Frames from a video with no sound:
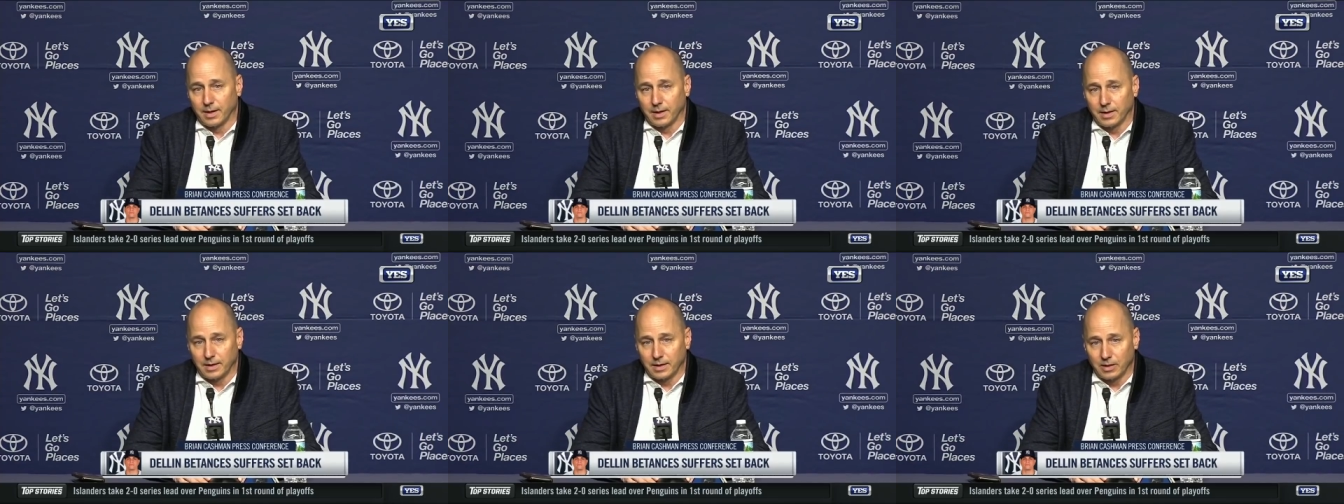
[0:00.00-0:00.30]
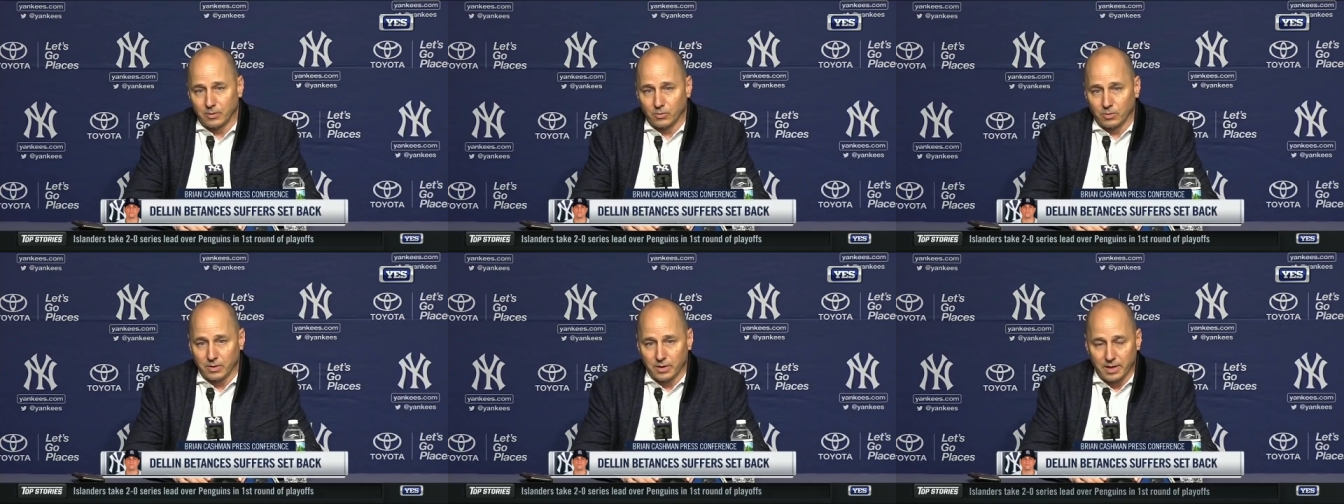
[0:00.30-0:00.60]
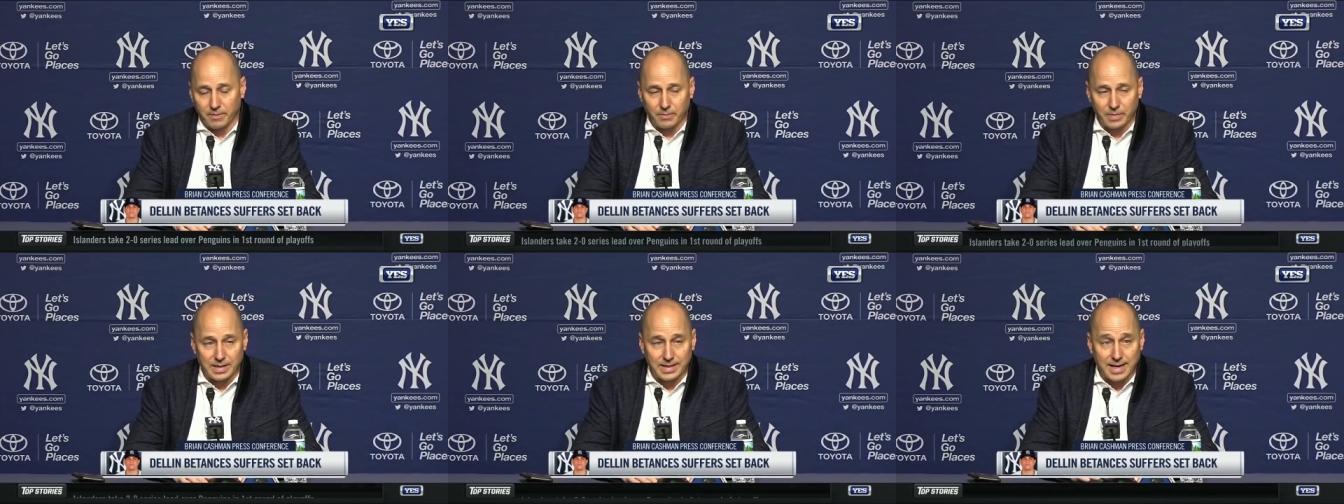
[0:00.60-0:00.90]
he will
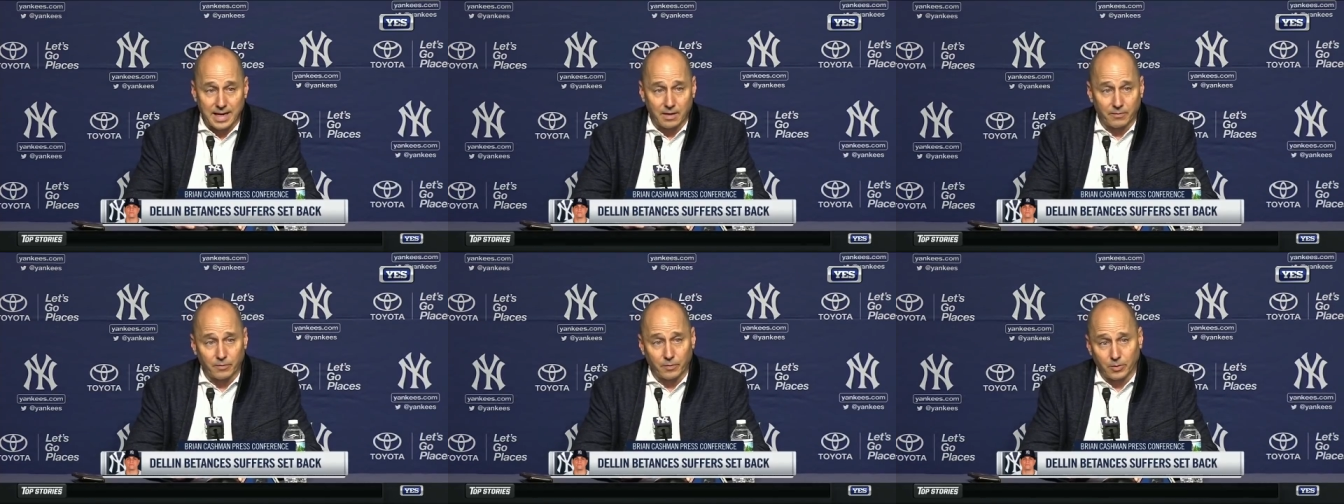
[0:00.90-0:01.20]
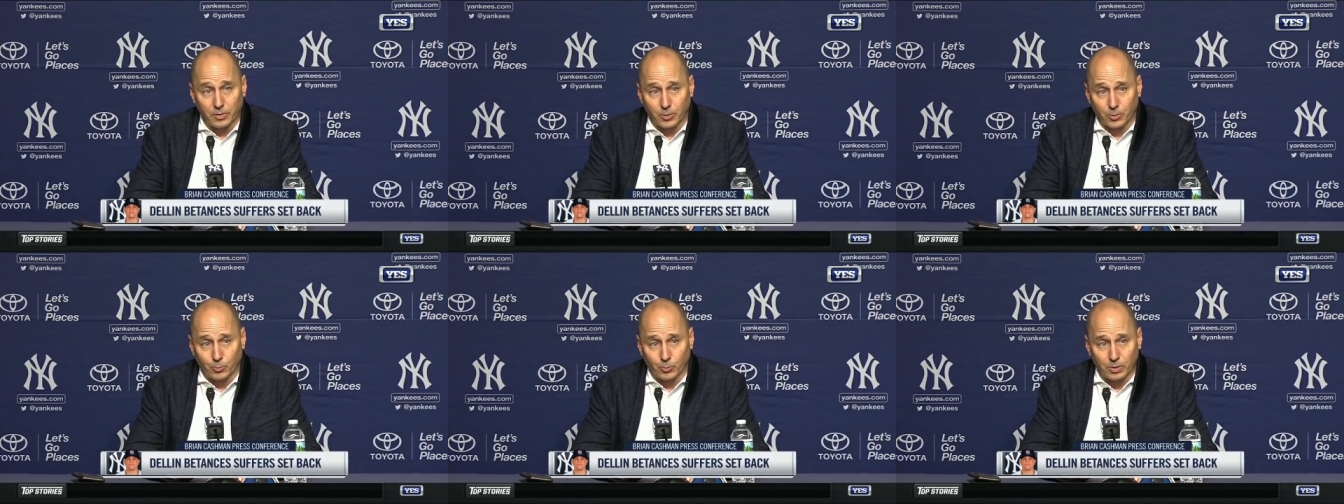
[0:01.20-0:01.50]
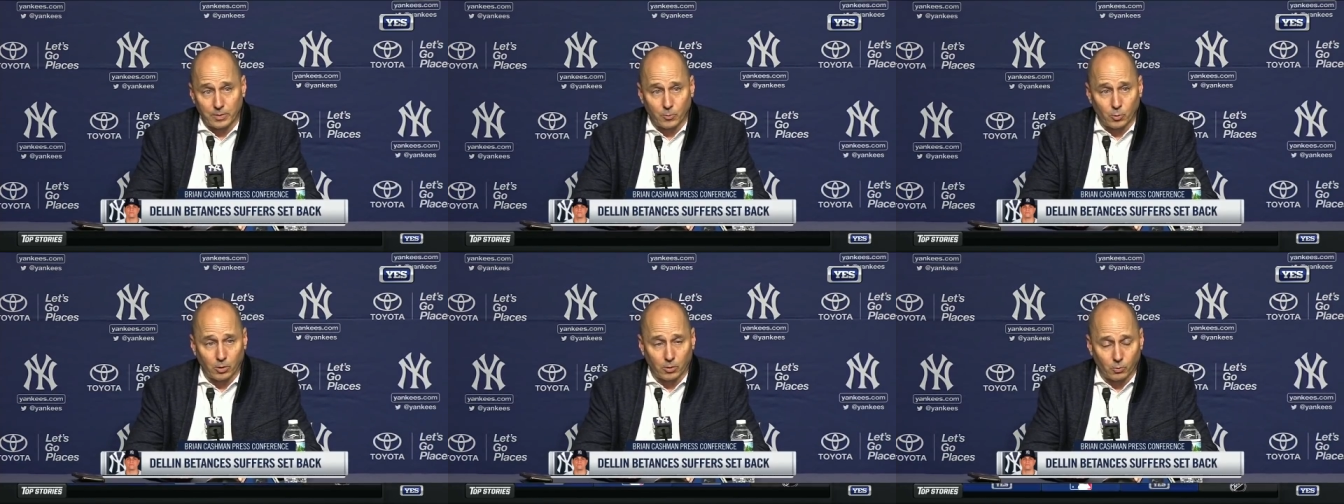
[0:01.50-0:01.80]
then be down for three
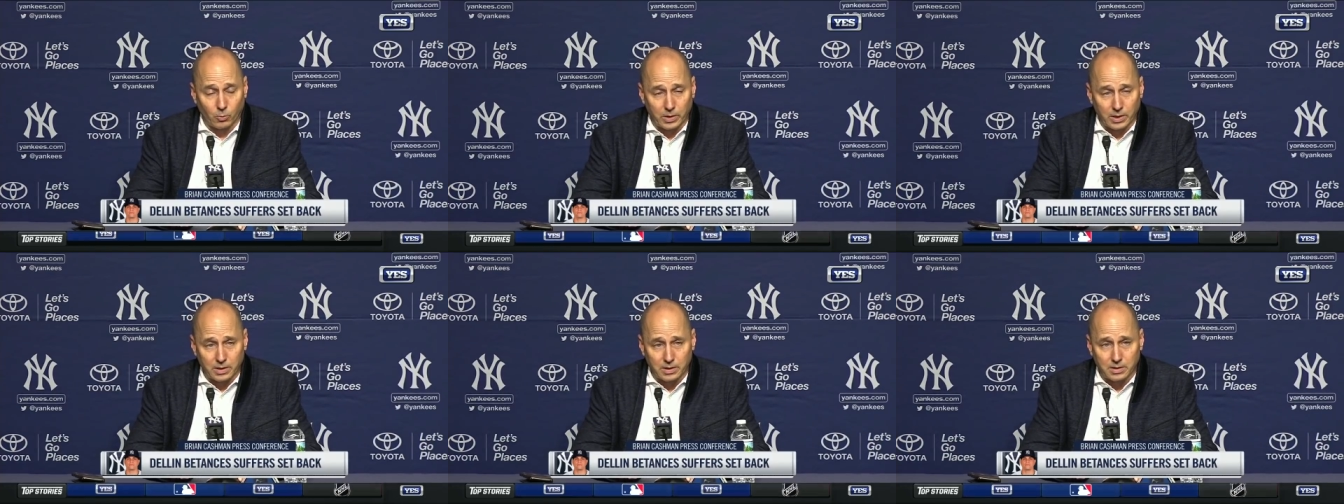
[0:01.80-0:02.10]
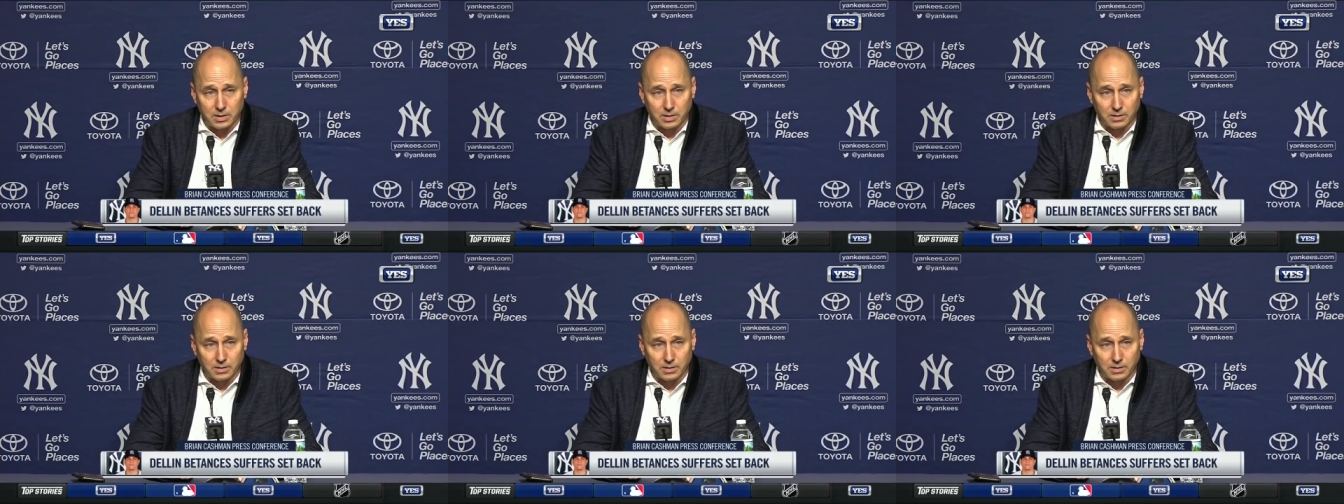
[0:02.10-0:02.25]
more weeks